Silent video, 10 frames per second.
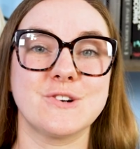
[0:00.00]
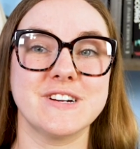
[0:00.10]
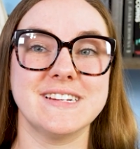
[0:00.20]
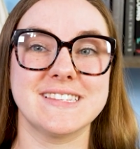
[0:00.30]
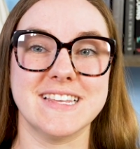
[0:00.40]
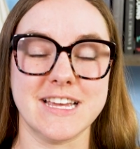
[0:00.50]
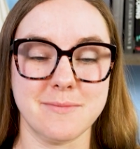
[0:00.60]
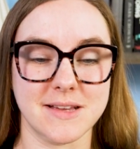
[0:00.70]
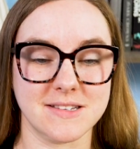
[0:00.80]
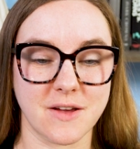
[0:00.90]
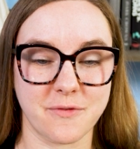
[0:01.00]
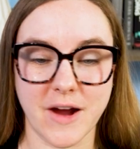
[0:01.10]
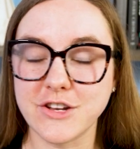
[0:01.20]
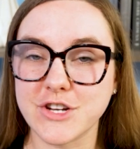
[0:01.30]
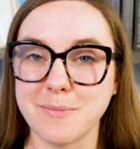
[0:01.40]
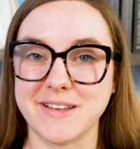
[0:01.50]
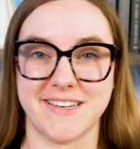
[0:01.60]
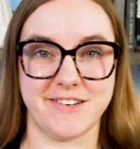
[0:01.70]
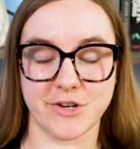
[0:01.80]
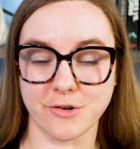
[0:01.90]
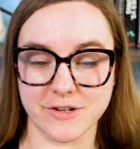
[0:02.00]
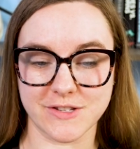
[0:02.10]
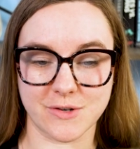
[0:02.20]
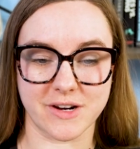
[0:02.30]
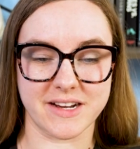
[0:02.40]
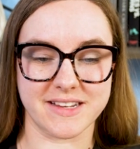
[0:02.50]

story's theme is friendship. It's a children's story.